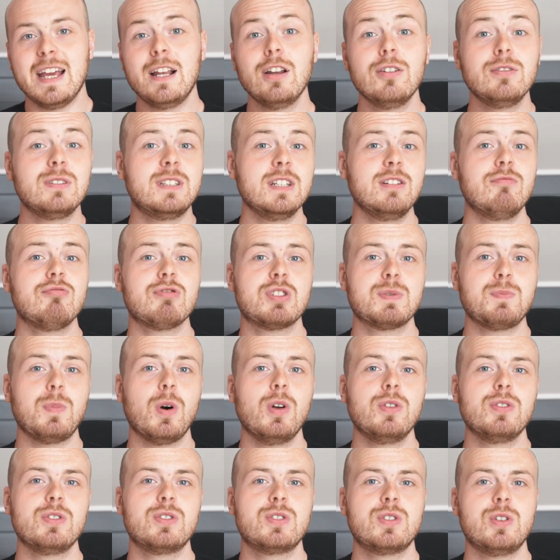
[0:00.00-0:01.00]
Elon did
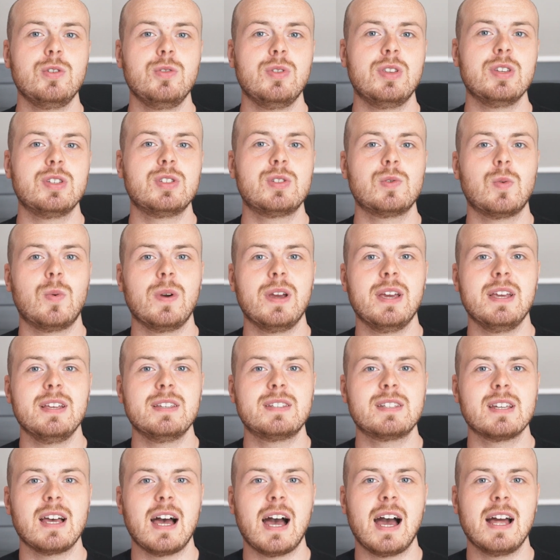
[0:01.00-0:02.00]
respond to this
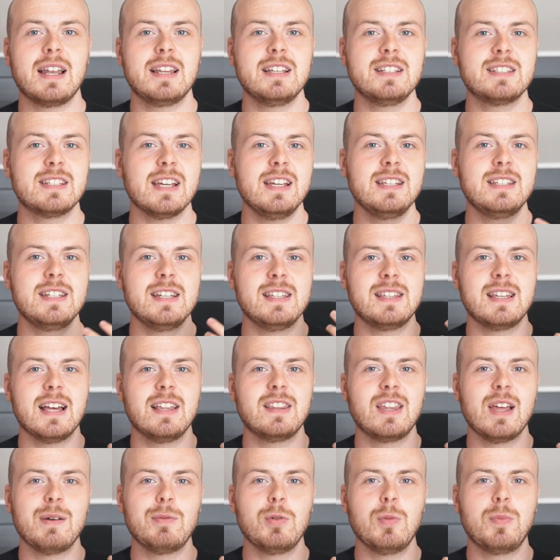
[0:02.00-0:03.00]
tweet, and he stated
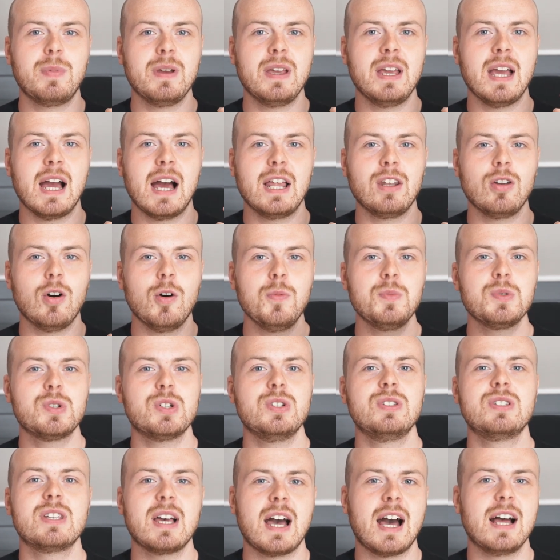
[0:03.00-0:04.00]
that there will be an
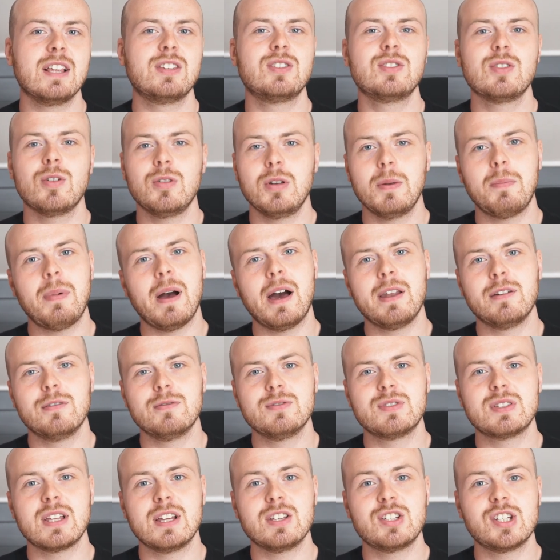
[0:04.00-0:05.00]
option to add solar
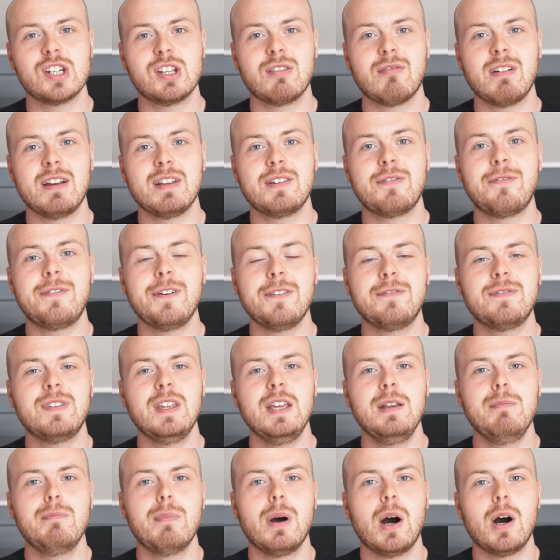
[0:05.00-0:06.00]
panels that generate
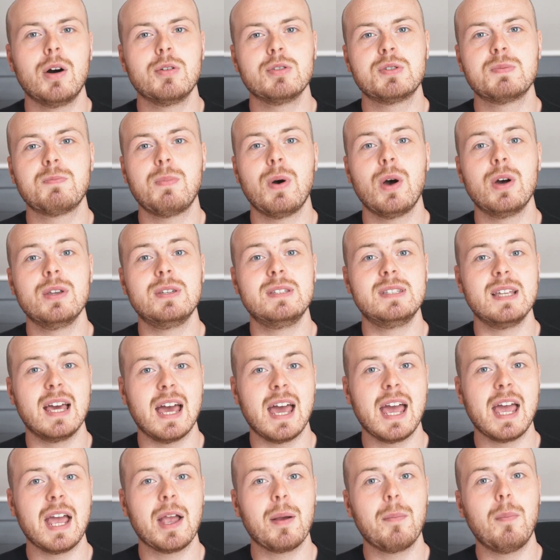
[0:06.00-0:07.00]
15 miles per
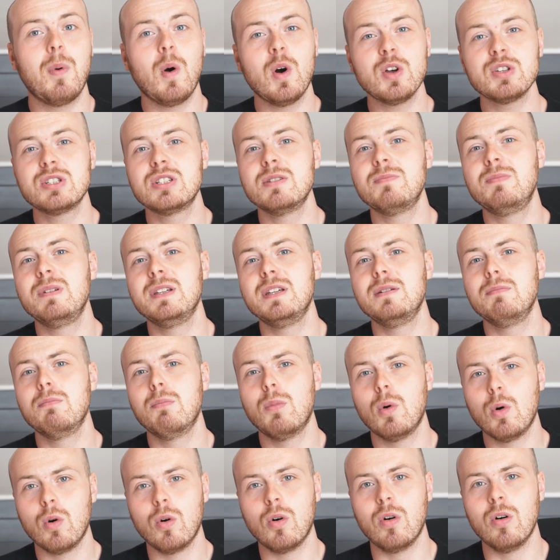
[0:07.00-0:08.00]
day, possibly
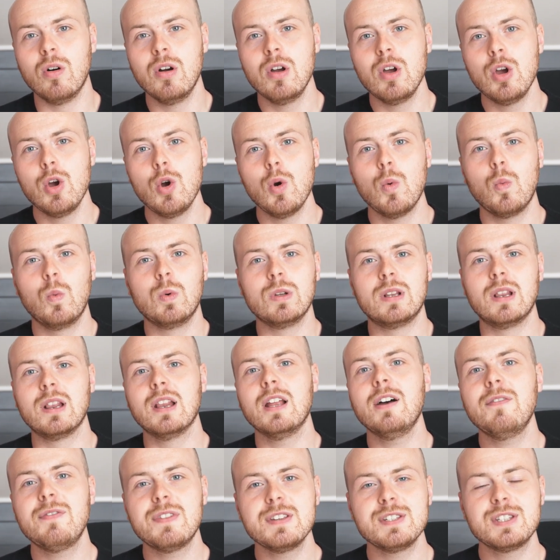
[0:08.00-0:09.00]
more. Would
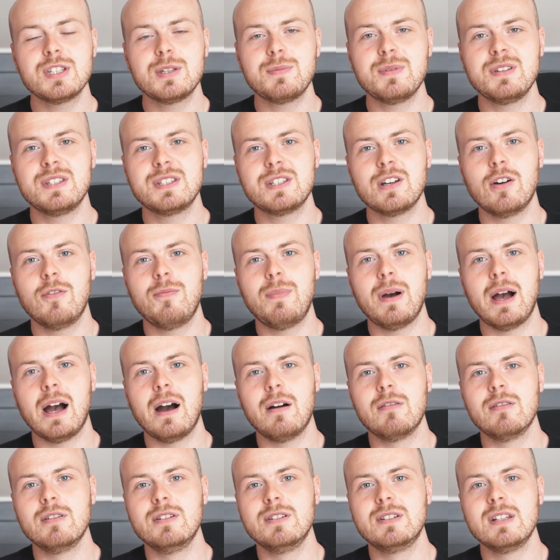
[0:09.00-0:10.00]
love this to be
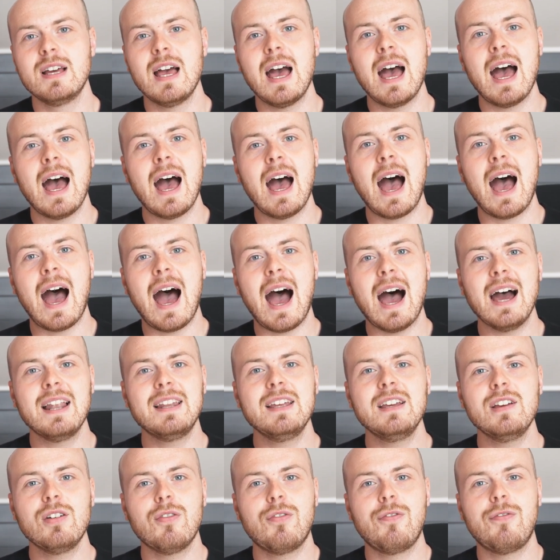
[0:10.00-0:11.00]
self-powered.
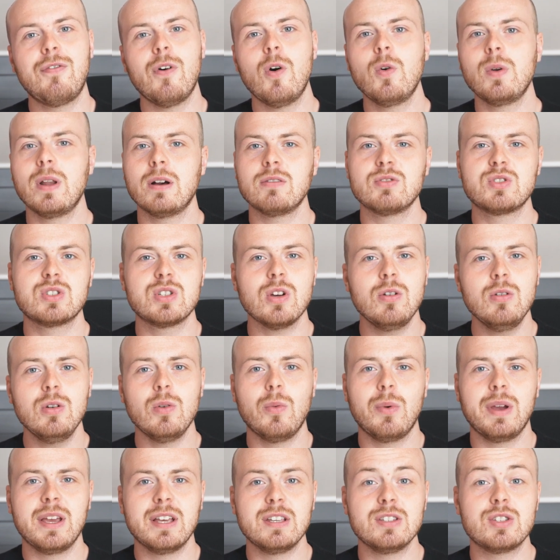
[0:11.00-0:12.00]
Adding fold-out
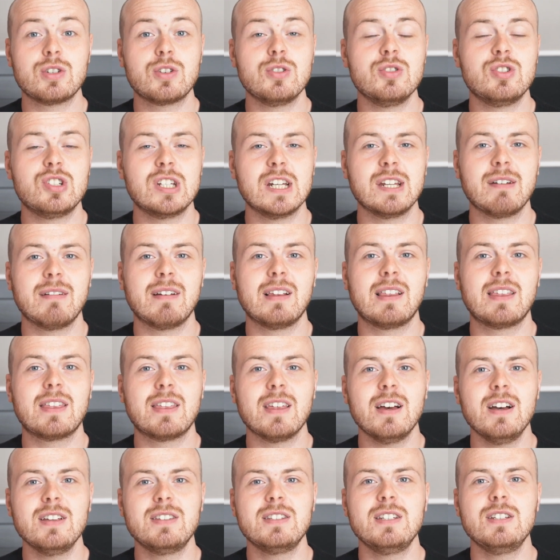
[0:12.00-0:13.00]
solar wings could generate
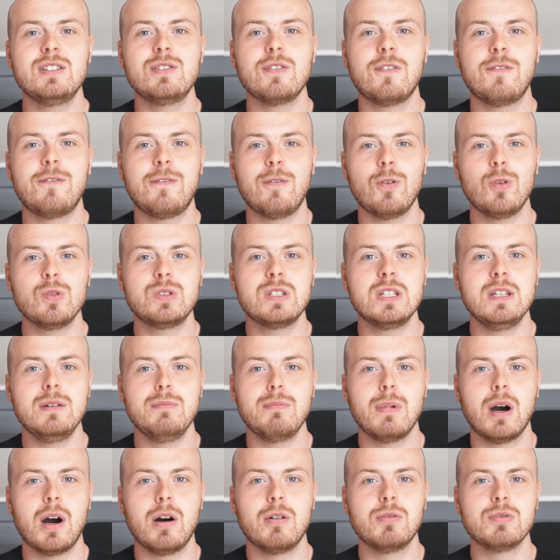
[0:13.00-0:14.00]
30 to 40
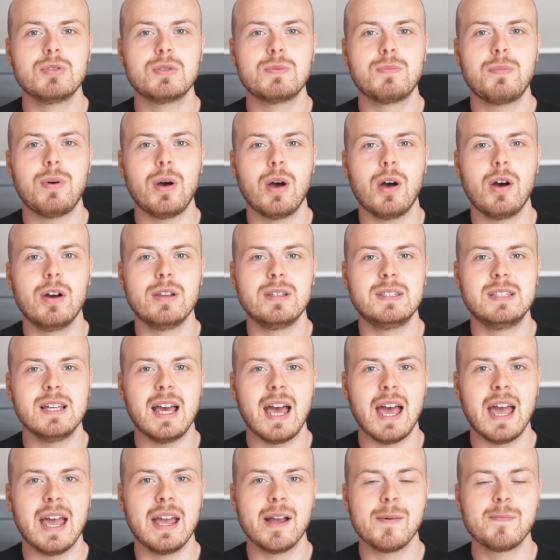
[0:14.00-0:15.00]
miles per
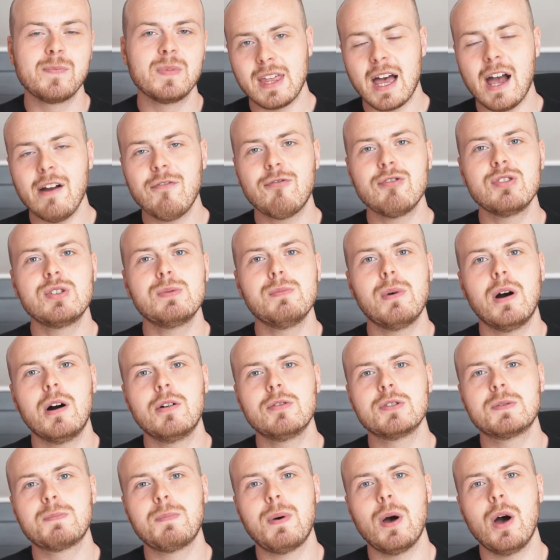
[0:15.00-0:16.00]
day. The average
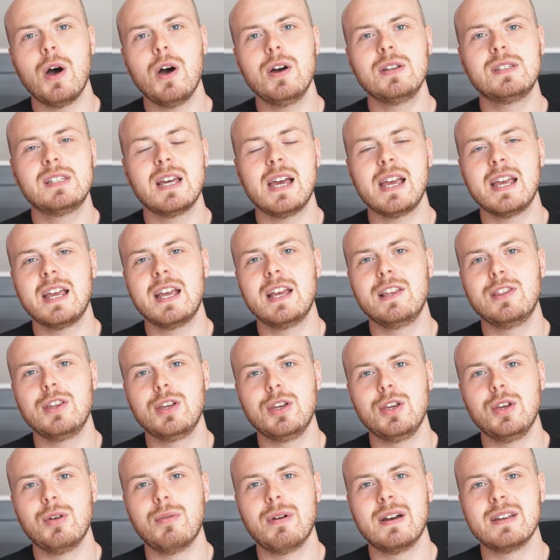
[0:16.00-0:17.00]
miles per day in the
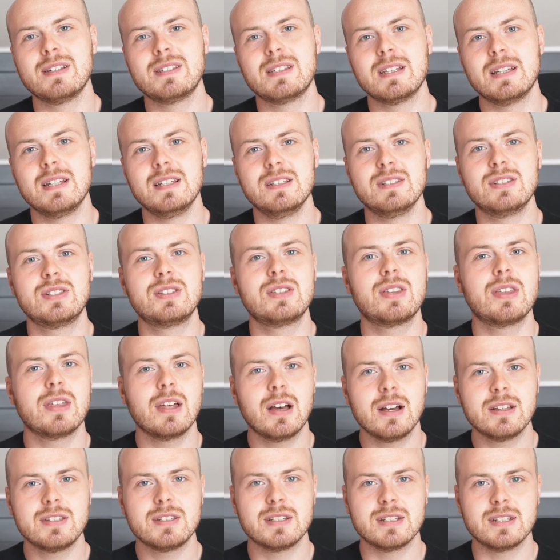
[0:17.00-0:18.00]
US is
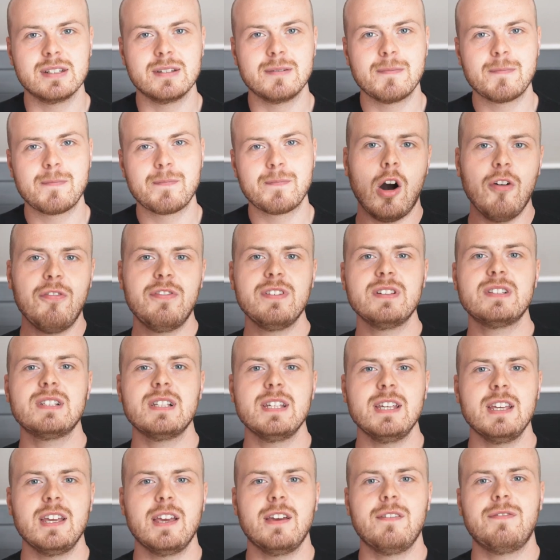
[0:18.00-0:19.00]
30.
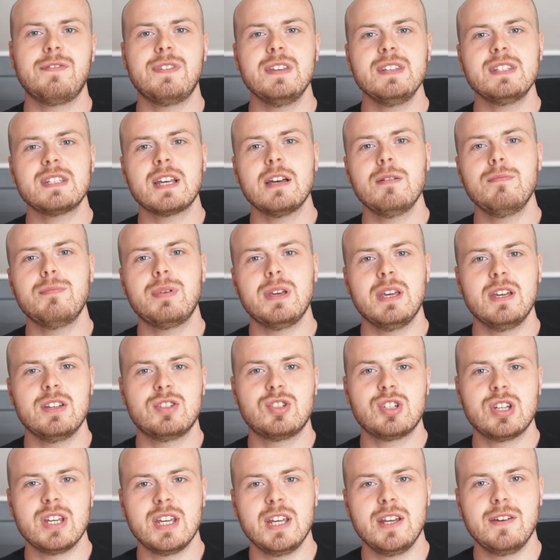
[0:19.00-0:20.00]
Obviously, if this can be
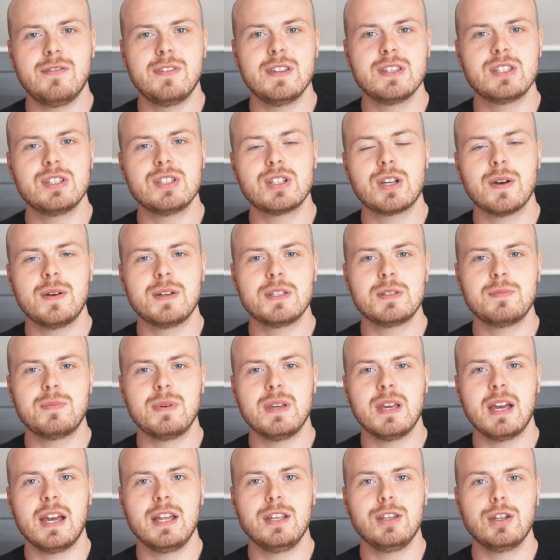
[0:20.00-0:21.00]
achieved, this is going to
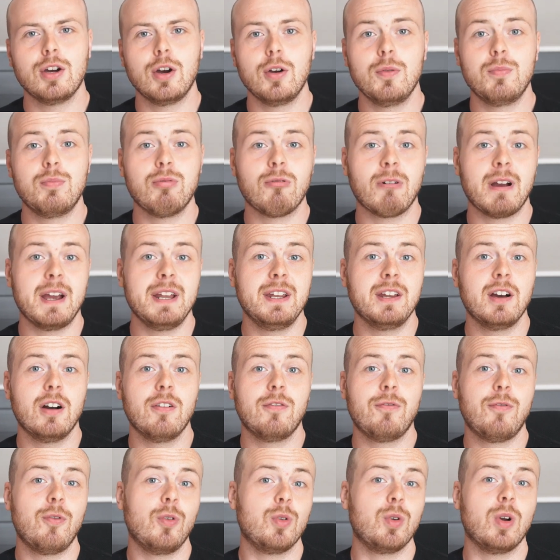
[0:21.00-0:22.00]
be a
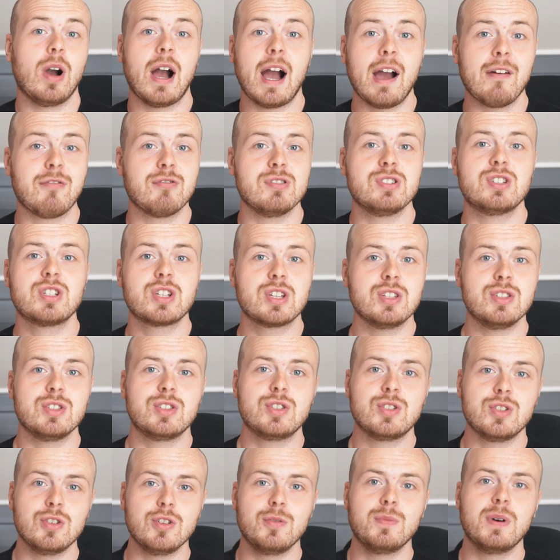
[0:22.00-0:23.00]
no-brainer for your average
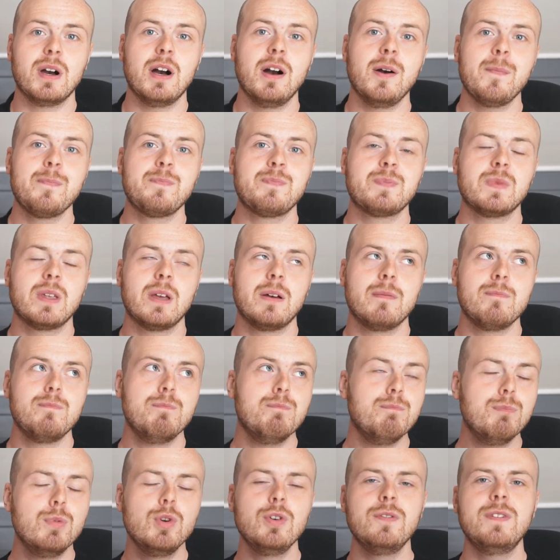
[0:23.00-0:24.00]
consumer.
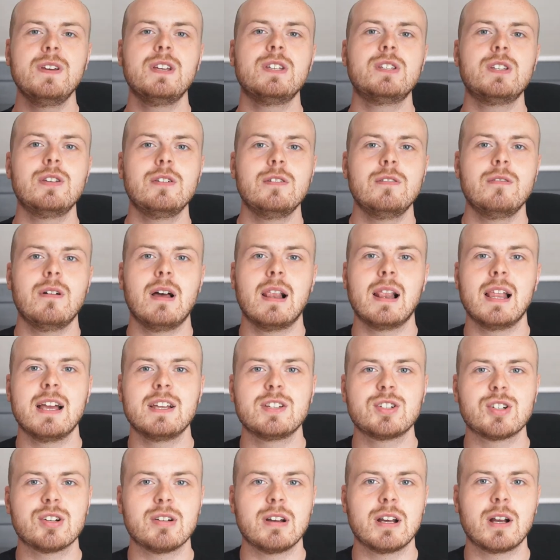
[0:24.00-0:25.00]
Moving to
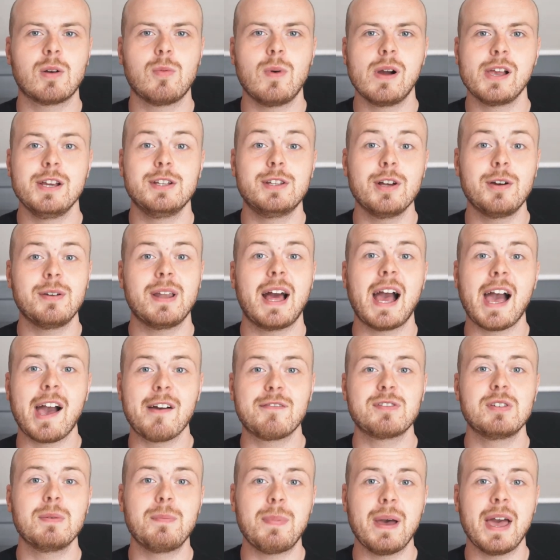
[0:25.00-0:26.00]
electric, where you don't
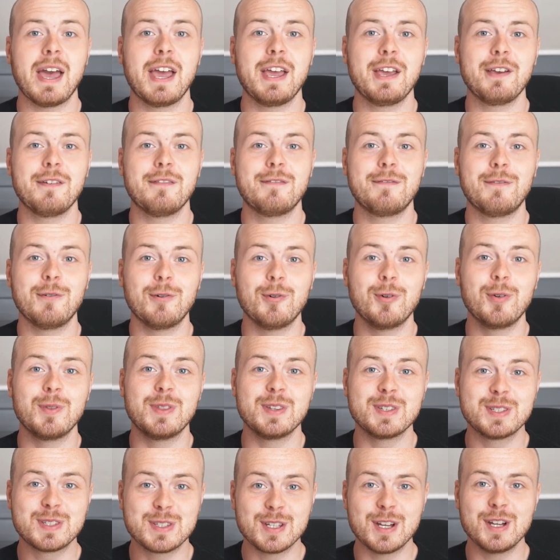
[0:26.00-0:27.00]
have to pay for
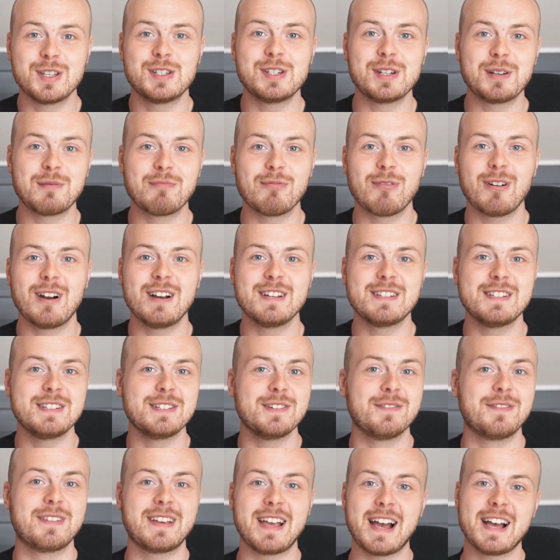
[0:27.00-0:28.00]
the surging
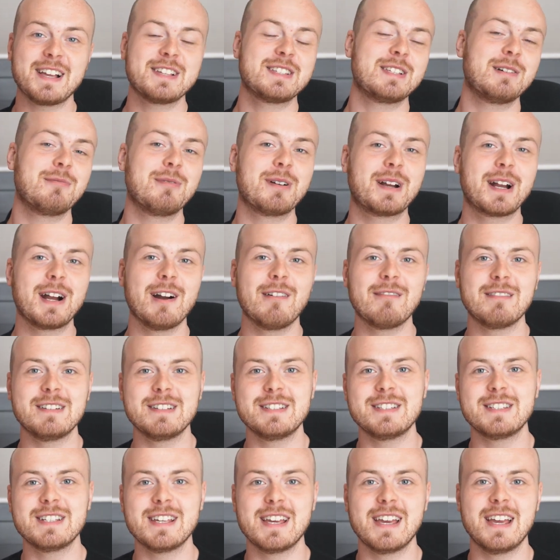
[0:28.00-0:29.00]
prices of gas that we're
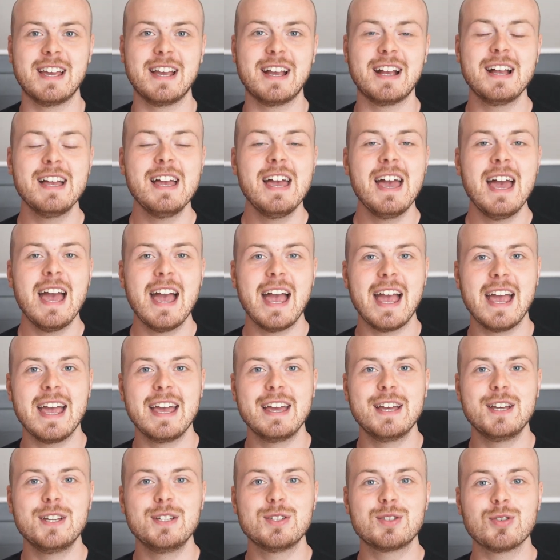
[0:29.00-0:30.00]
currently seeing,
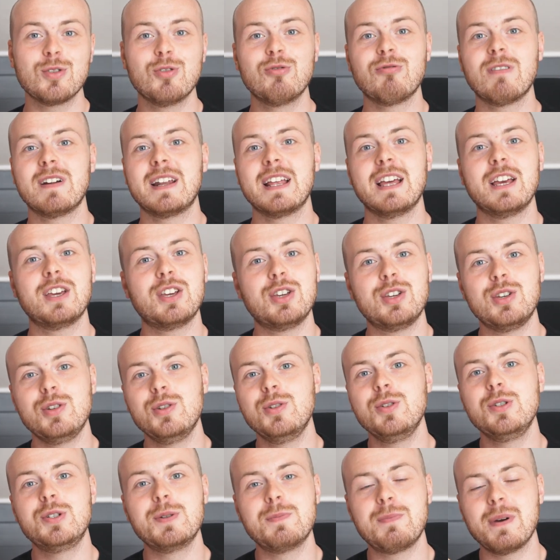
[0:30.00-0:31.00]
is already a
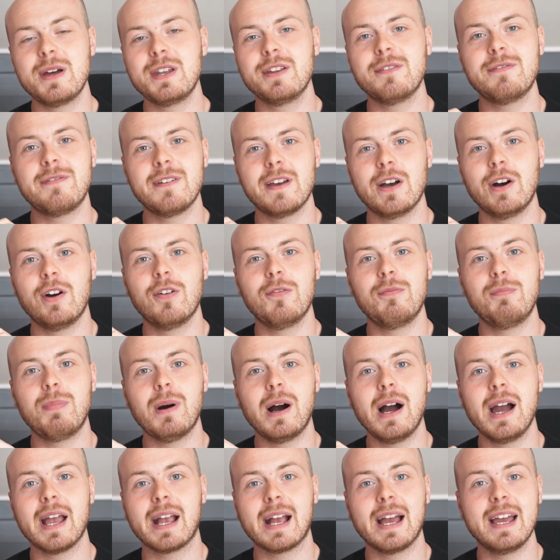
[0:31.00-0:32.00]
huge benefit of
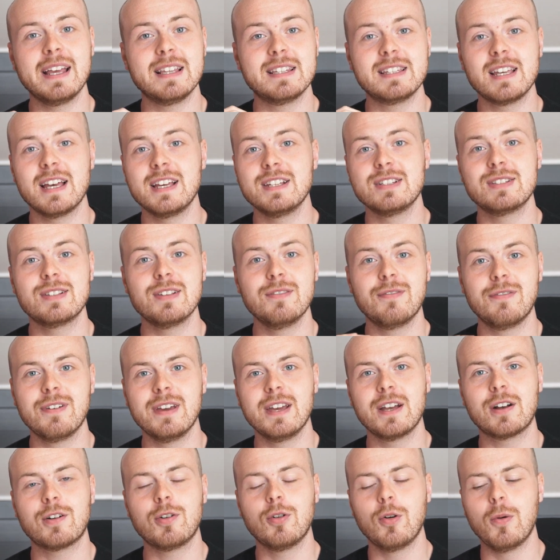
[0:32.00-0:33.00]
buying a Tesla
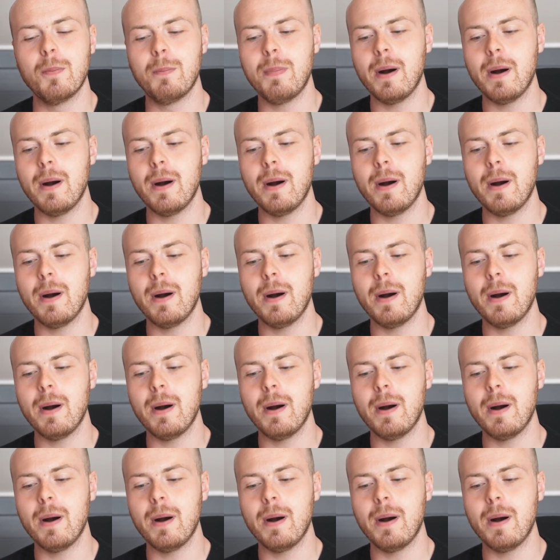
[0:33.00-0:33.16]
vehicle.